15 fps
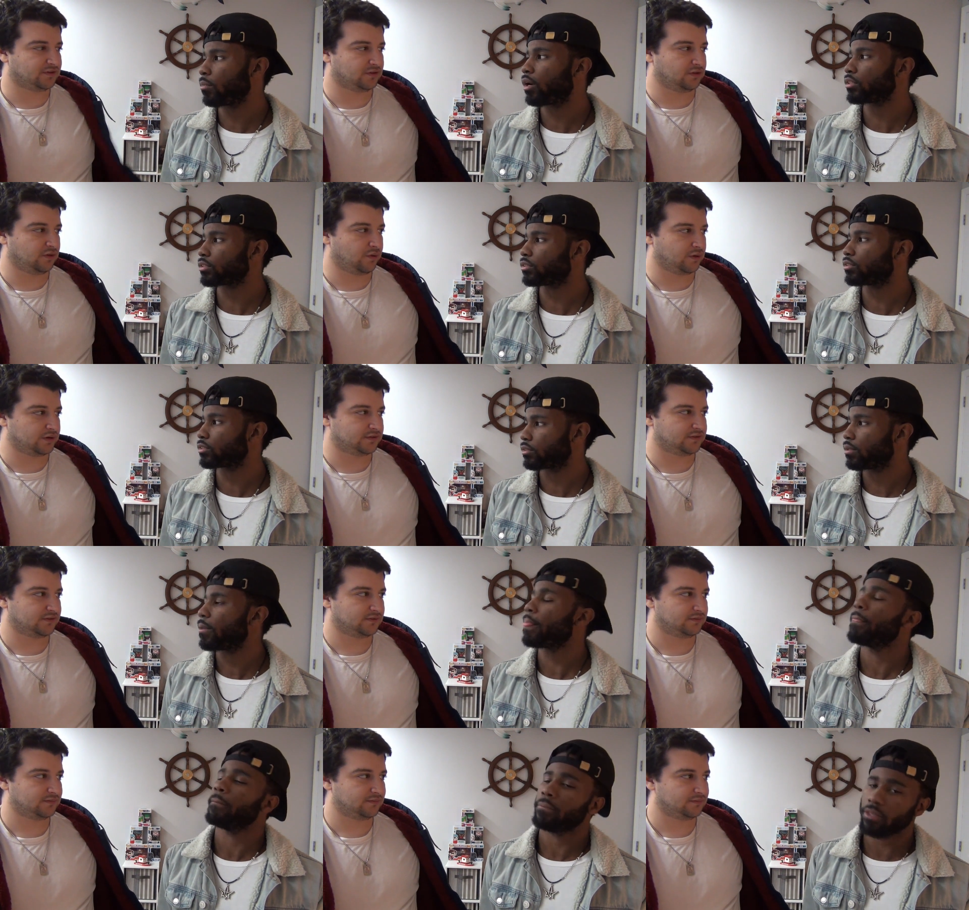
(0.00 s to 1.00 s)
Speaker 1: big
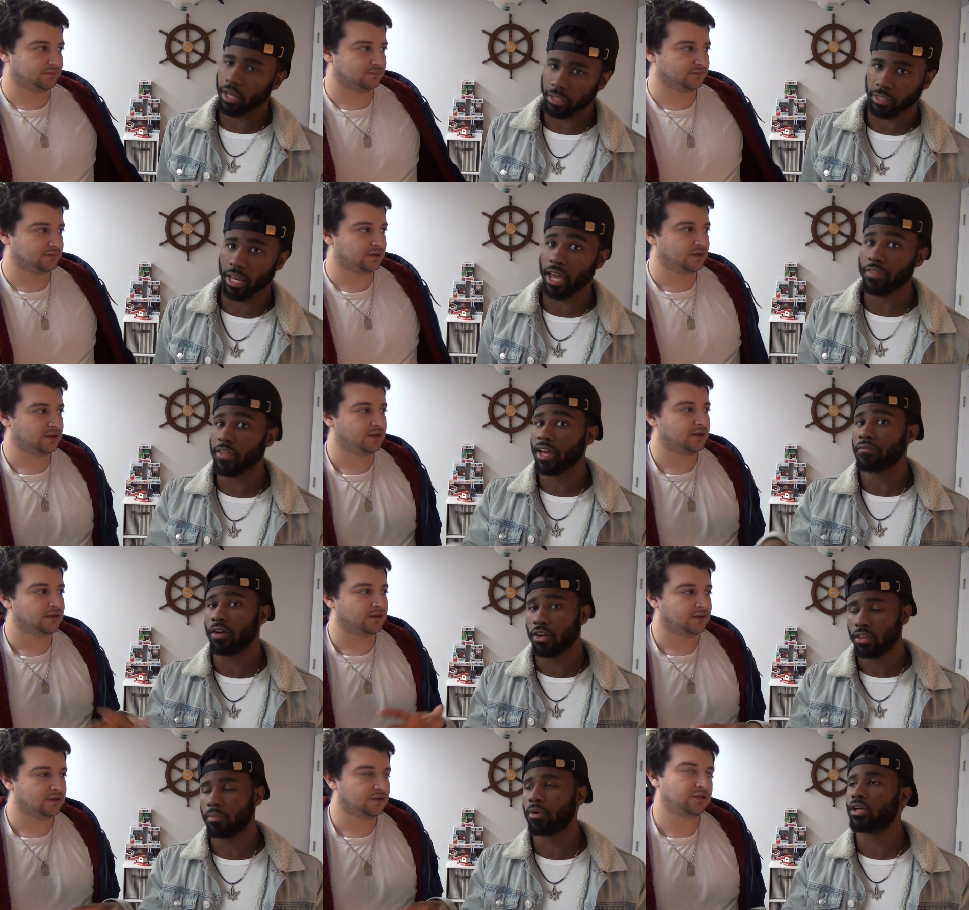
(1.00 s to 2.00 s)
monsters. Yes, and they have
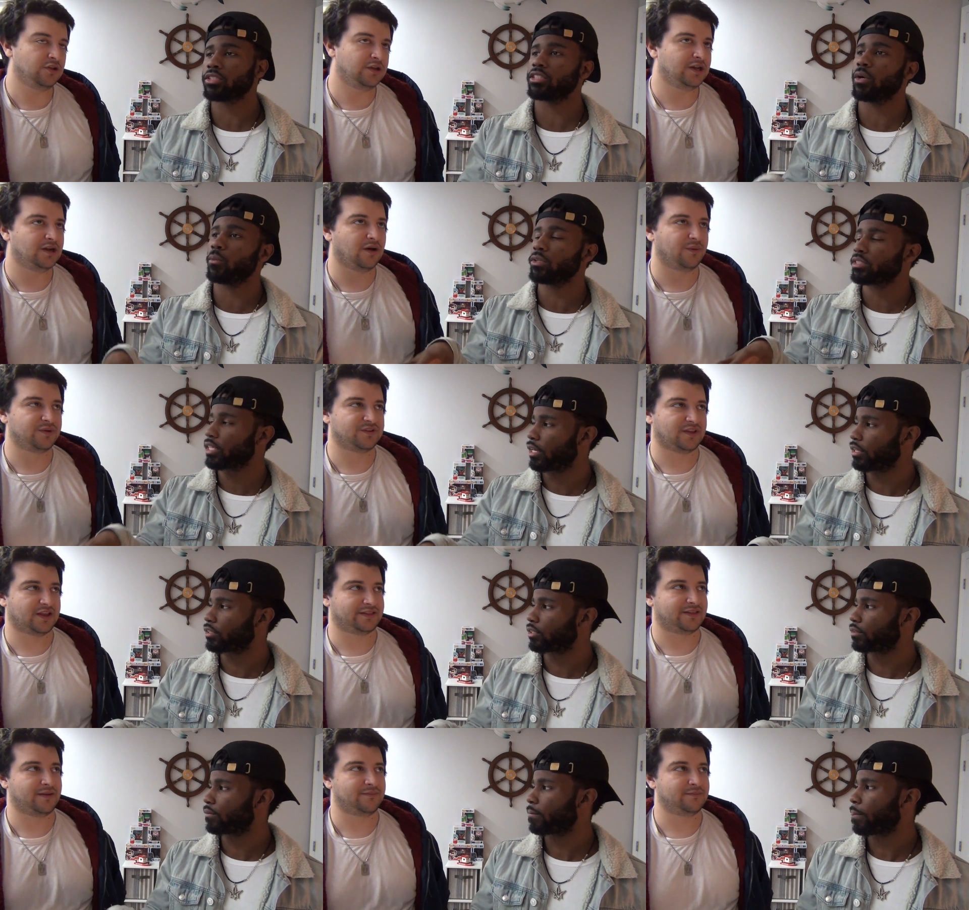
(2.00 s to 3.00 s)
other monsters. You did always
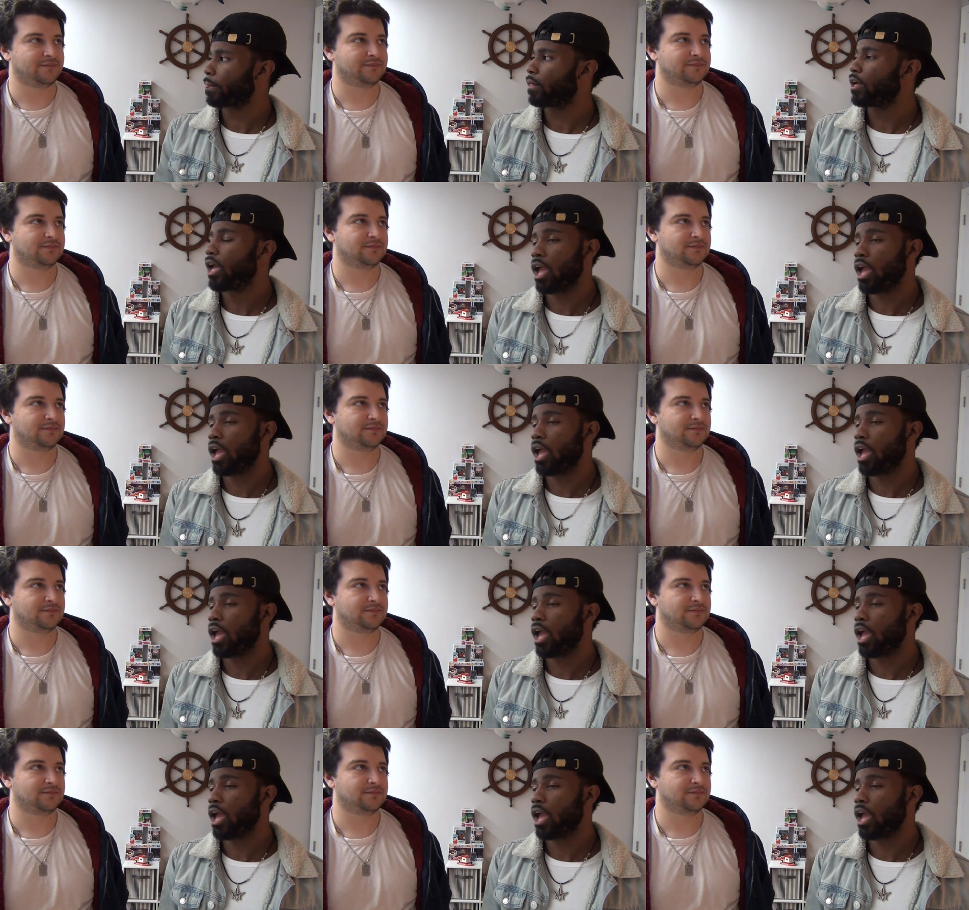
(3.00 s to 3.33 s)
like them.